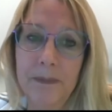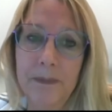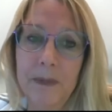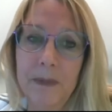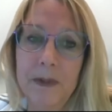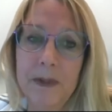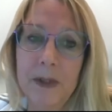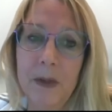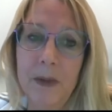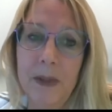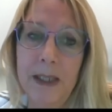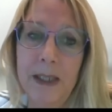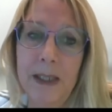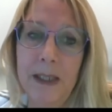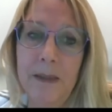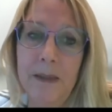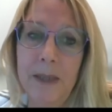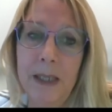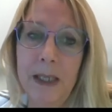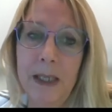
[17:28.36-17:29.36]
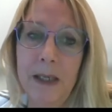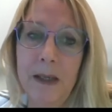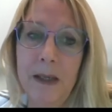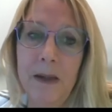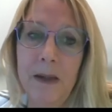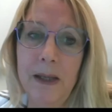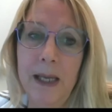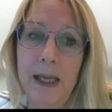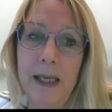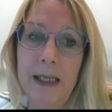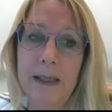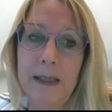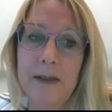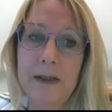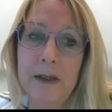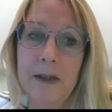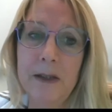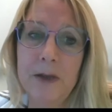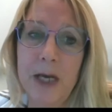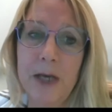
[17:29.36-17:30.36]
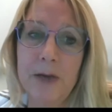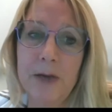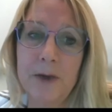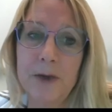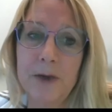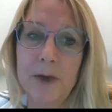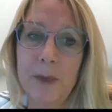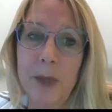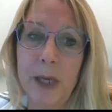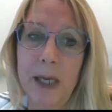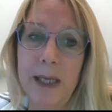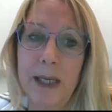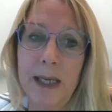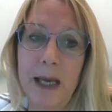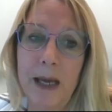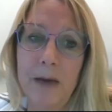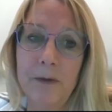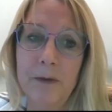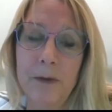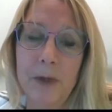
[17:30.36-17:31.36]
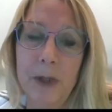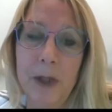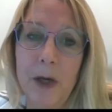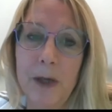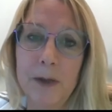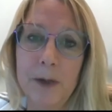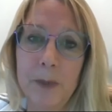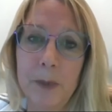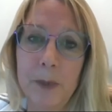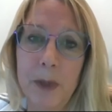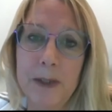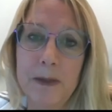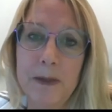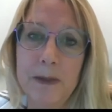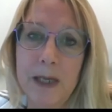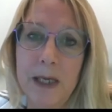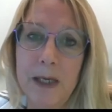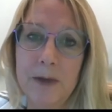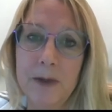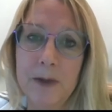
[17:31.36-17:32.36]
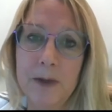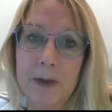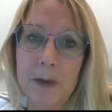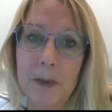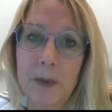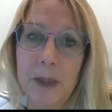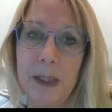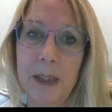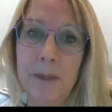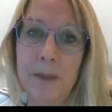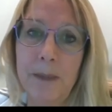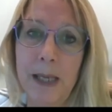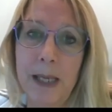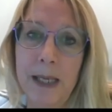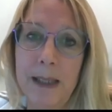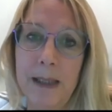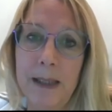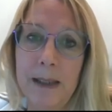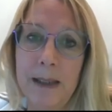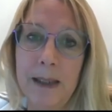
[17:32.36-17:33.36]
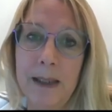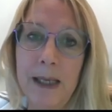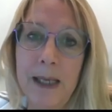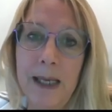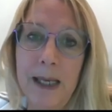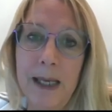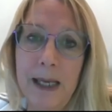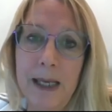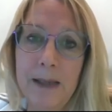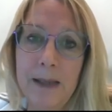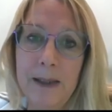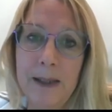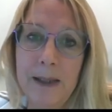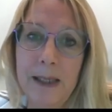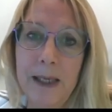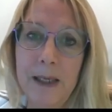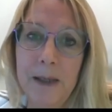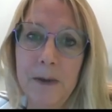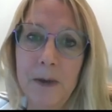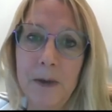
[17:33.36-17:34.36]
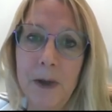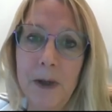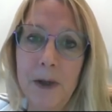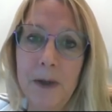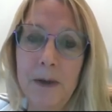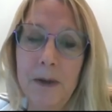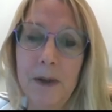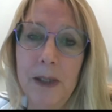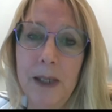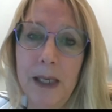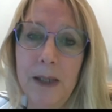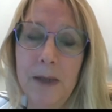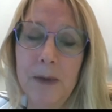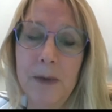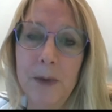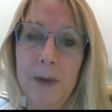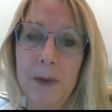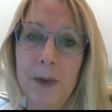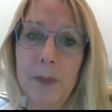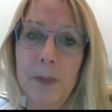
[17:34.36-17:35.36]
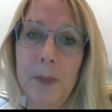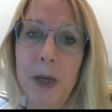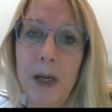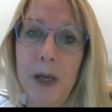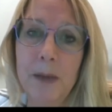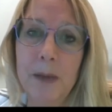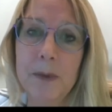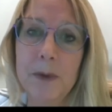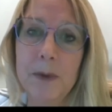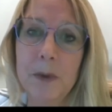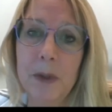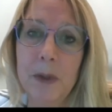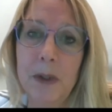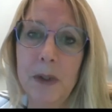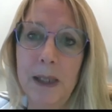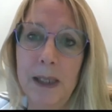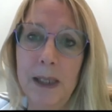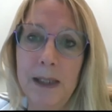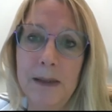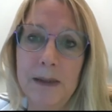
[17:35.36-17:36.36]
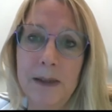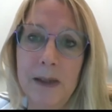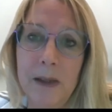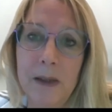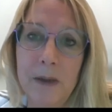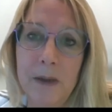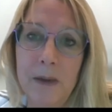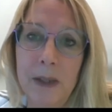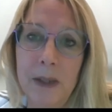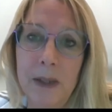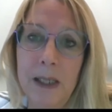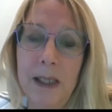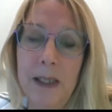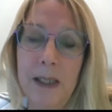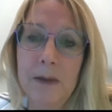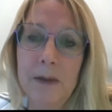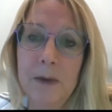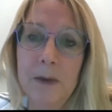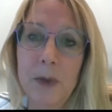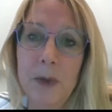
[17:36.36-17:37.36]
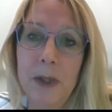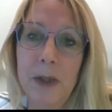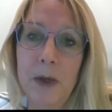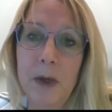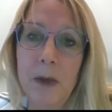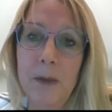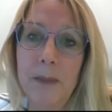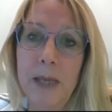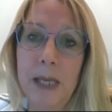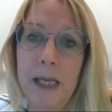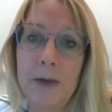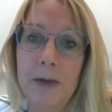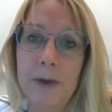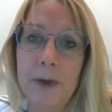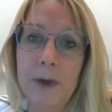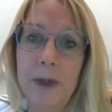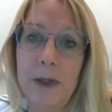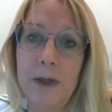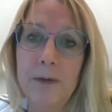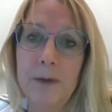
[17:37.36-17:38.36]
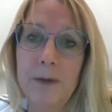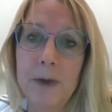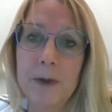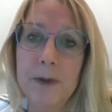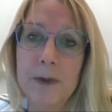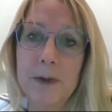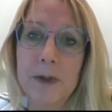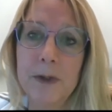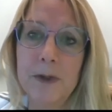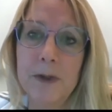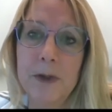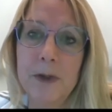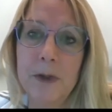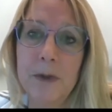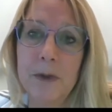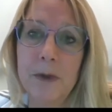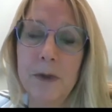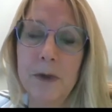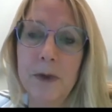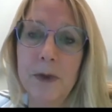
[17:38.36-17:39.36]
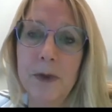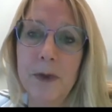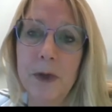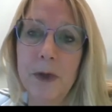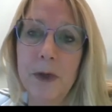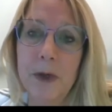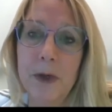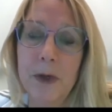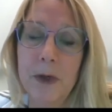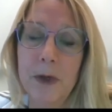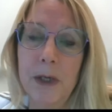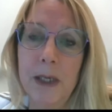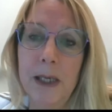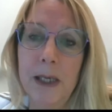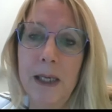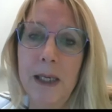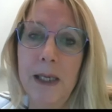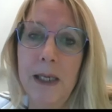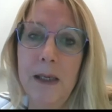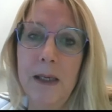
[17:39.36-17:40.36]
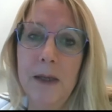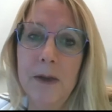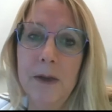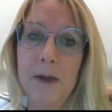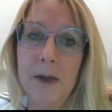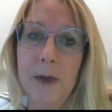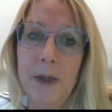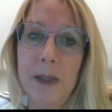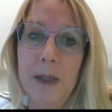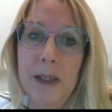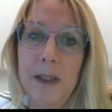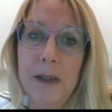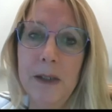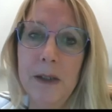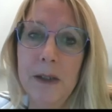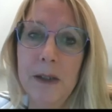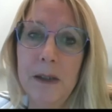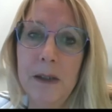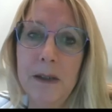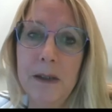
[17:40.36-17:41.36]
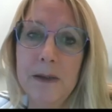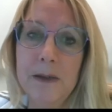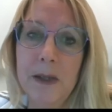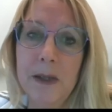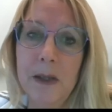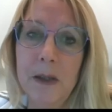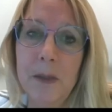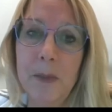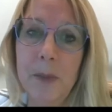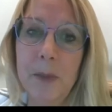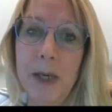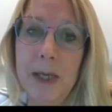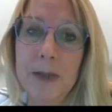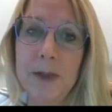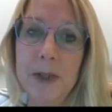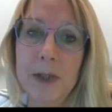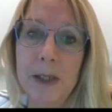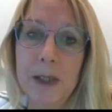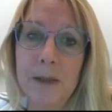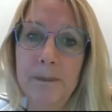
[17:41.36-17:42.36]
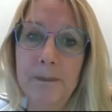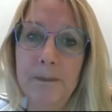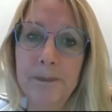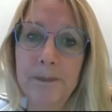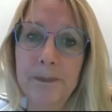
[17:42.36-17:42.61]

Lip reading: So email any suggestions you might have in regard to presentations that we can make at the Gaylord Palms, Orlando during our May 31st to June 3rd 30-year celebration.